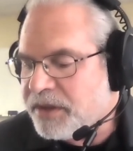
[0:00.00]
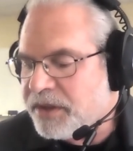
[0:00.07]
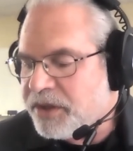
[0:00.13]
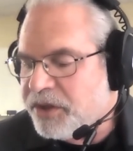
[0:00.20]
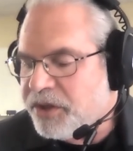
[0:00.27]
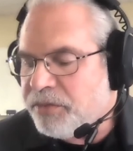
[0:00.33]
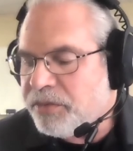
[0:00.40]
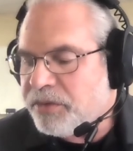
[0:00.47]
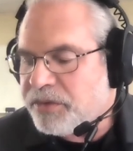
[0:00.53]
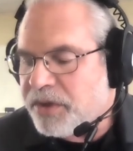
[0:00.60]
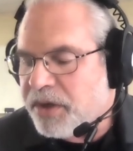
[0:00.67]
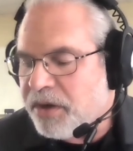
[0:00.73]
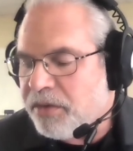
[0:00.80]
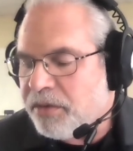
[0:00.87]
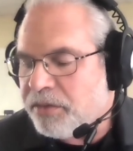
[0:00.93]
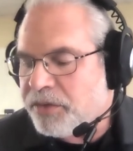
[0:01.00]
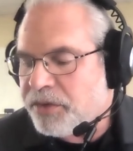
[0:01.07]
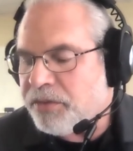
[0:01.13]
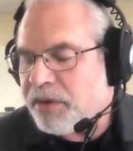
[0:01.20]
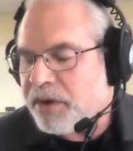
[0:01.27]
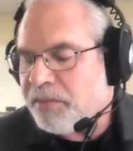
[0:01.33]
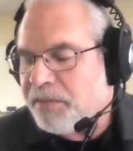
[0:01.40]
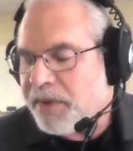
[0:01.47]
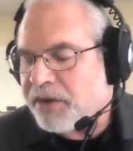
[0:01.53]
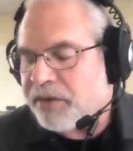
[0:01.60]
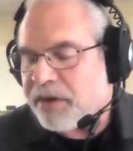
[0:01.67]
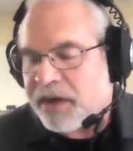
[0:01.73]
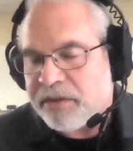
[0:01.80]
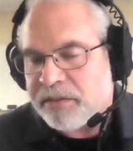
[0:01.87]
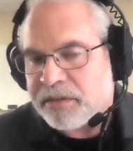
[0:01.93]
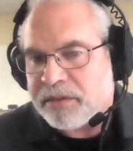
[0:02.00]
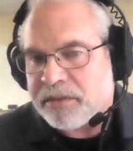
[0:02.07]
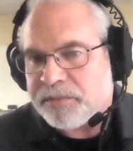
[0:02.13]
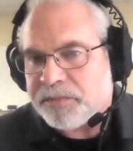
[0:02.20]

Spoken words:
you will know you are in better health.